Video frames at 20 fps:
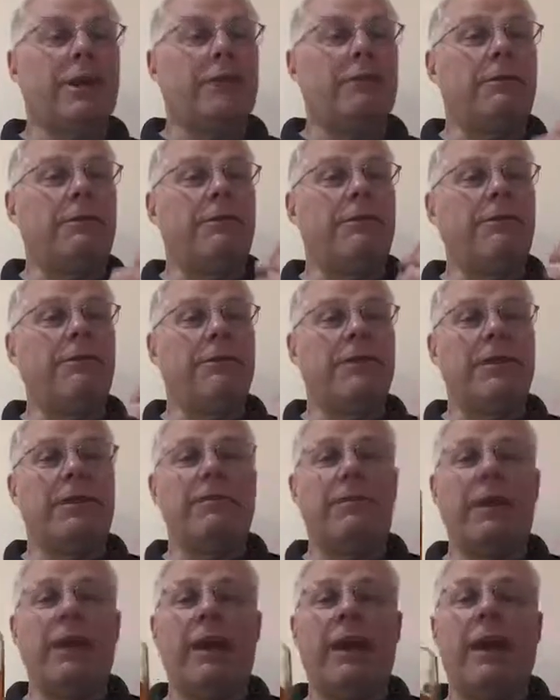normally
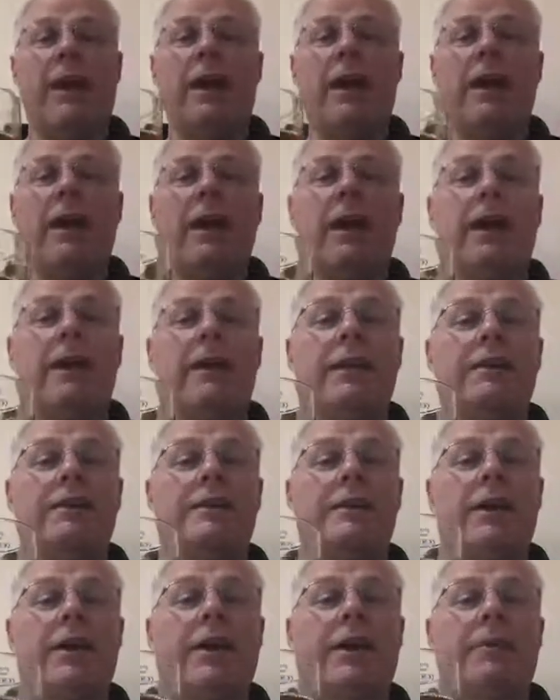beer
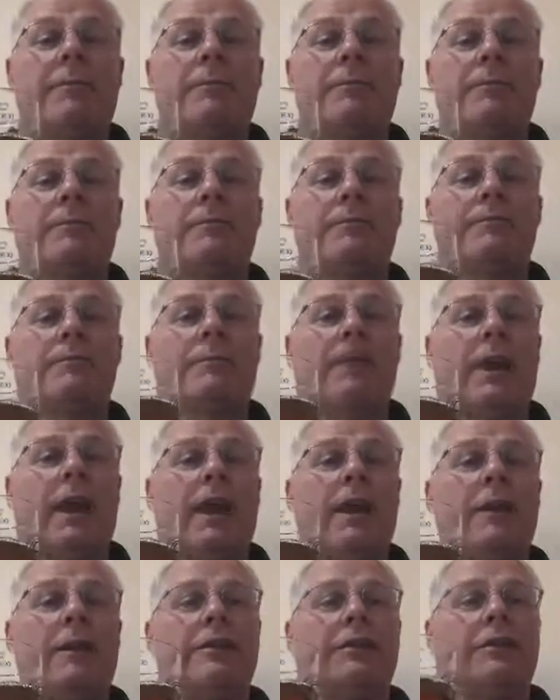
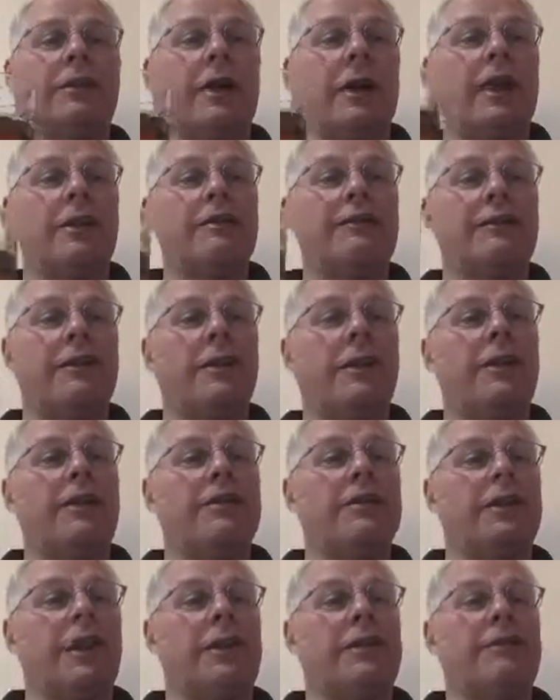has
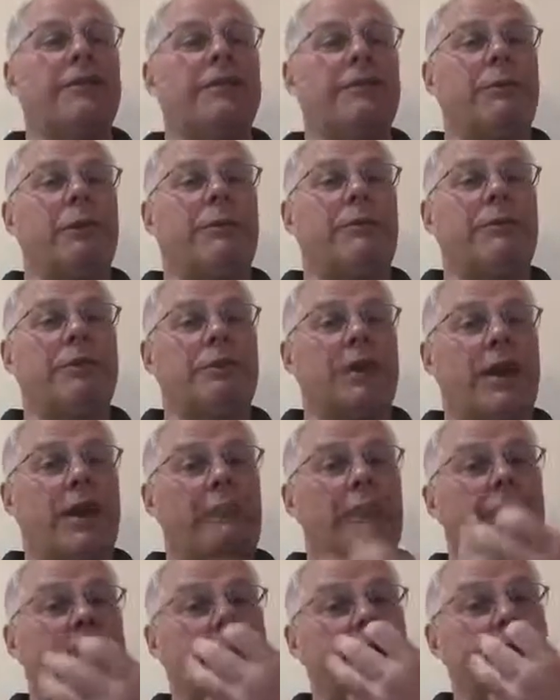finings added to it which
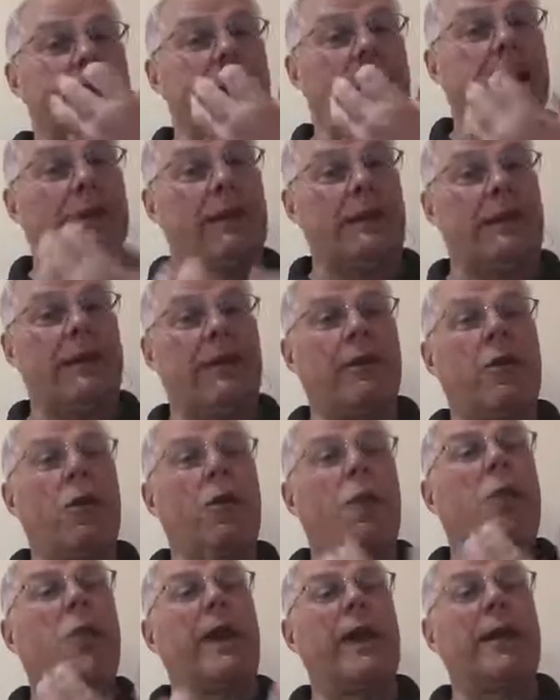help it to clear
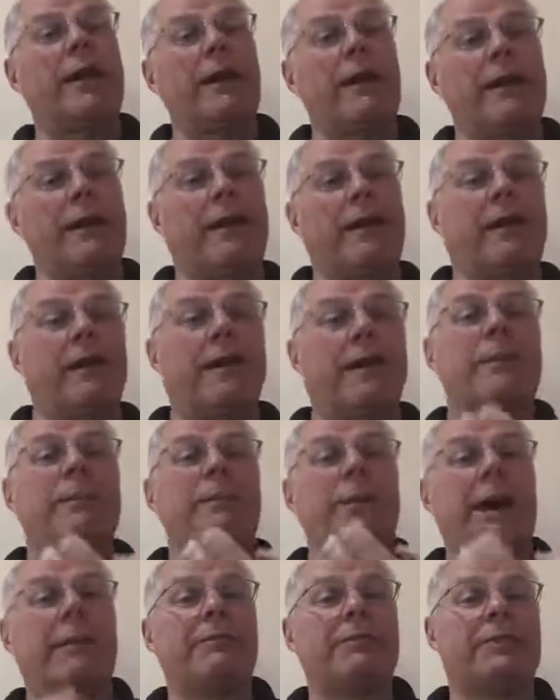quickly in the
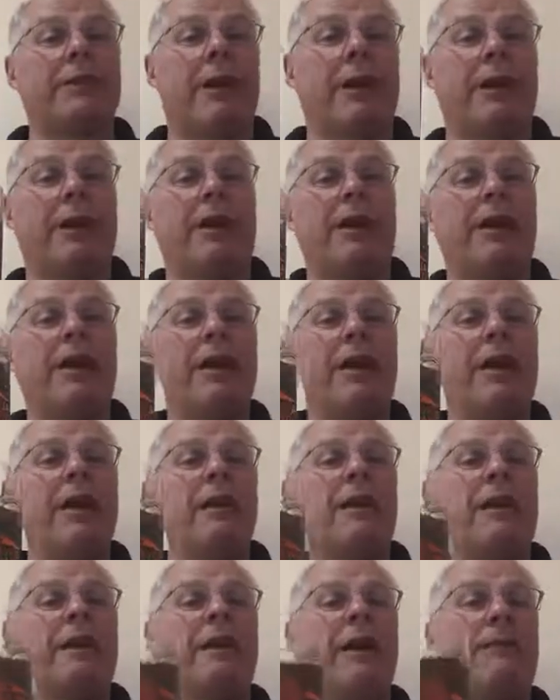pub cellar.
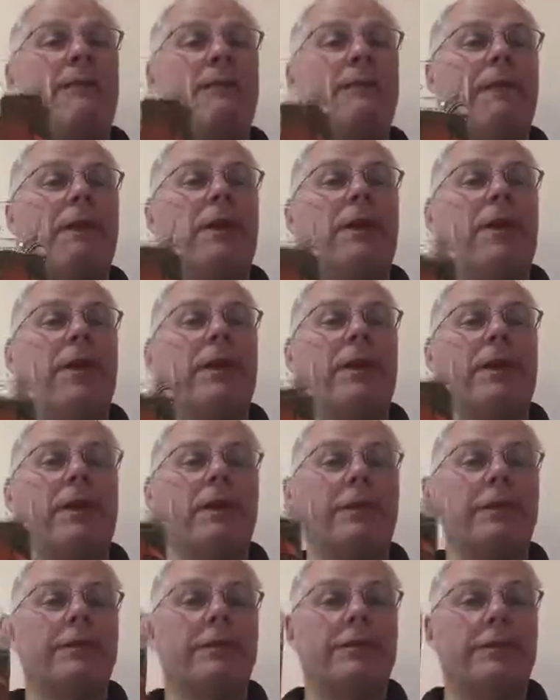Now that
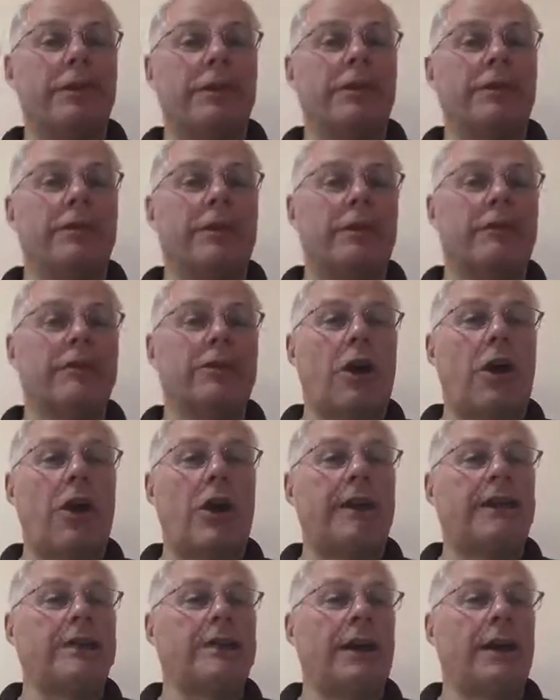finings is known as
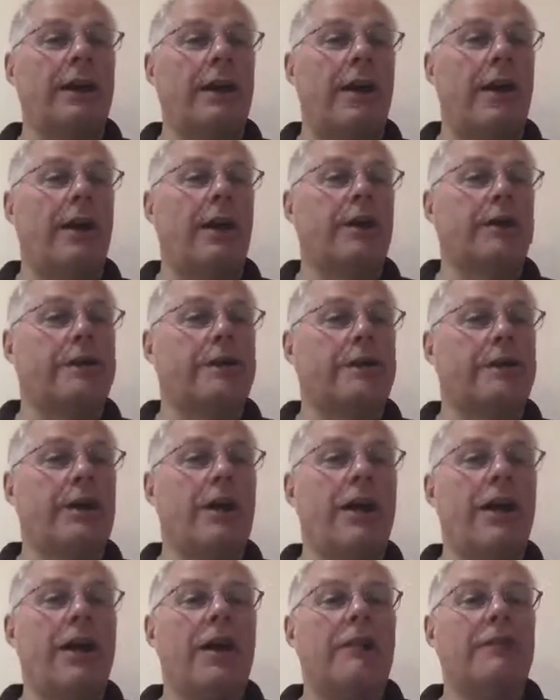isinglass,
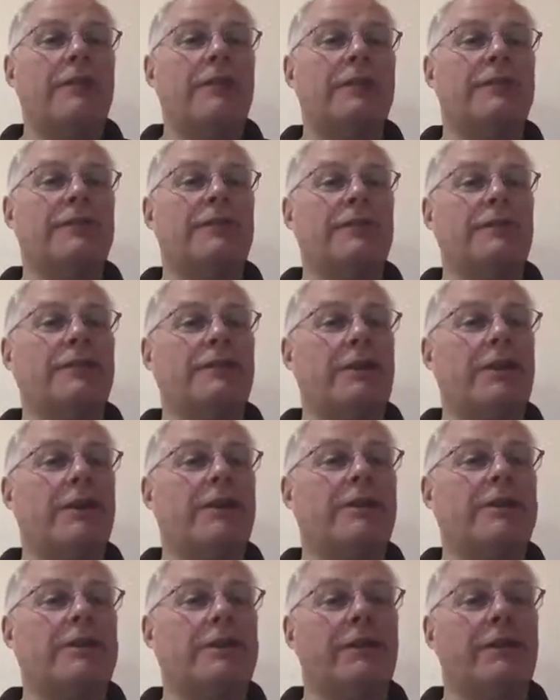which strange